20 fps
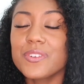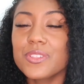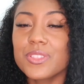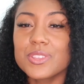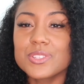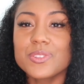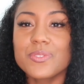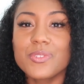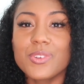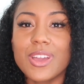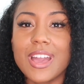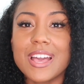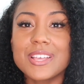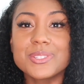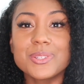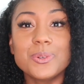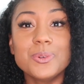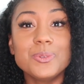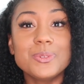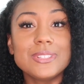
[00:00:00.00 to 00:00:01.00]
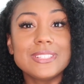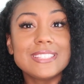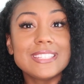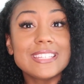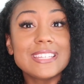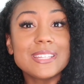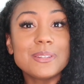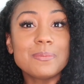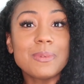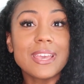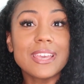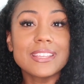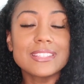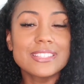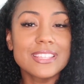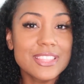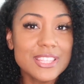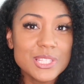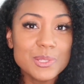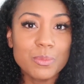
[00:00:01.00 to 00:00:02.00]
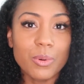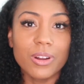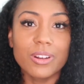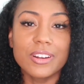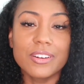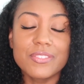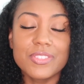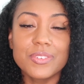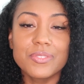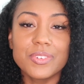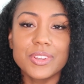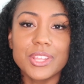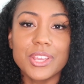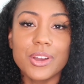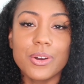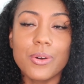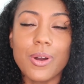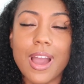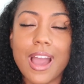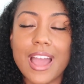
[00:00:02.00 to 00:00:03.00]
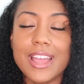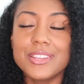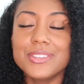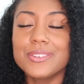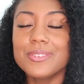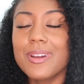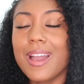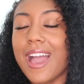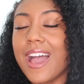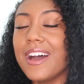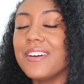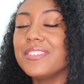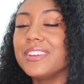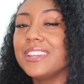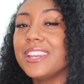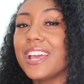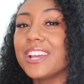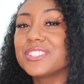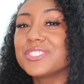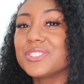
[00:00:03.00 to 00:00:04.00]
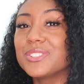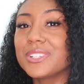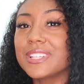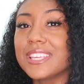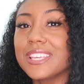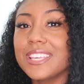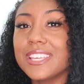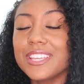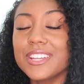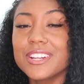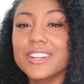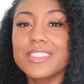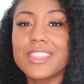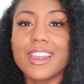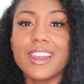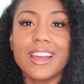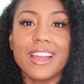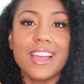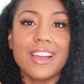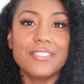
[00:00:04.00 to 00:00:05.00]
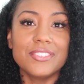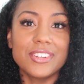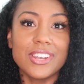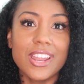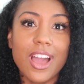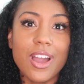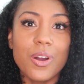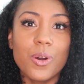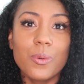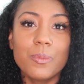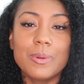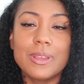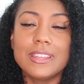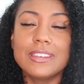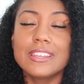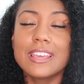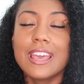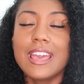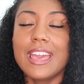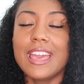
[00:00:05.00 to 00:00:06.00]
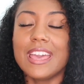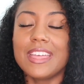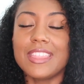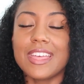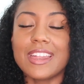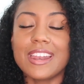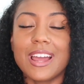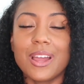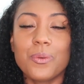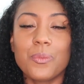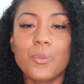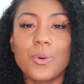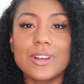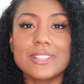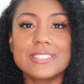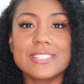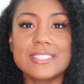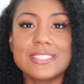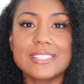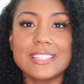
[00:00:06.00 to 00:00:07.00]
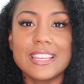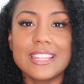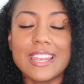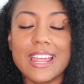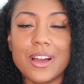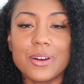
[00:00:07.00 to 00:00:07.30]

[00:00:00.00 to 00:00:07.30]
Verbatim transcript: for those of you guys who did make it to this part of the video, I do have an extra kit here that I have not opened and that I want to send